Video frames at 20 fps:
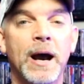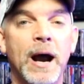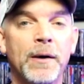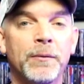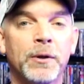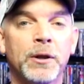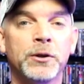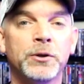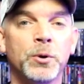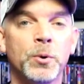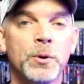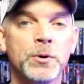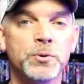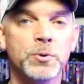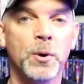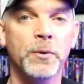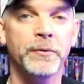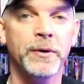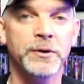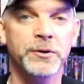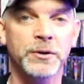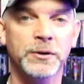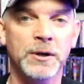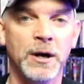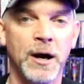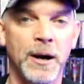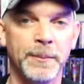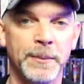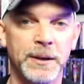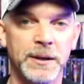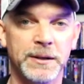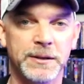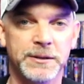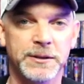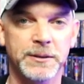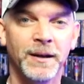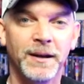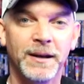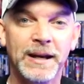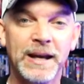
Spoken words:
I really do enjoy reading your comments.